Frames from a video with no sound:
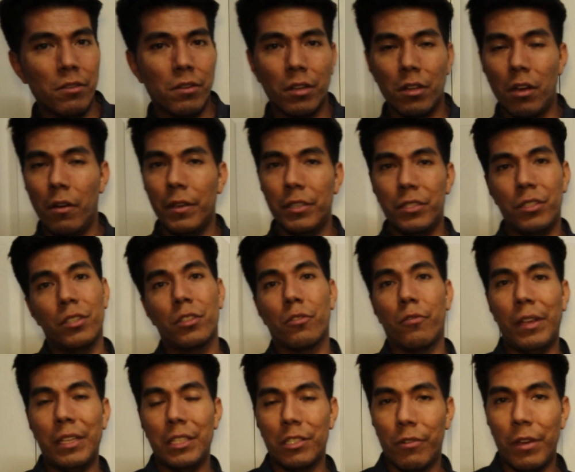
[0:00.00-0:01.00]
You could always just
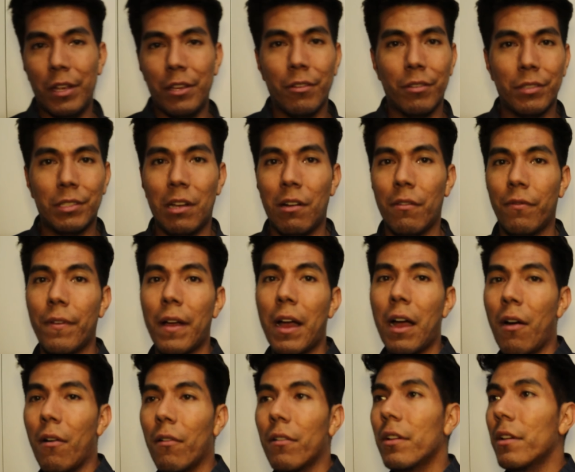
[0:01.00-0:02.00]
green screen yourself
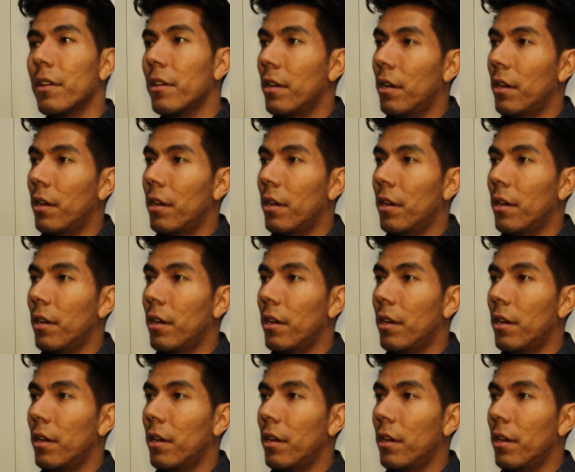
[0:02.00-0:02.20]
out.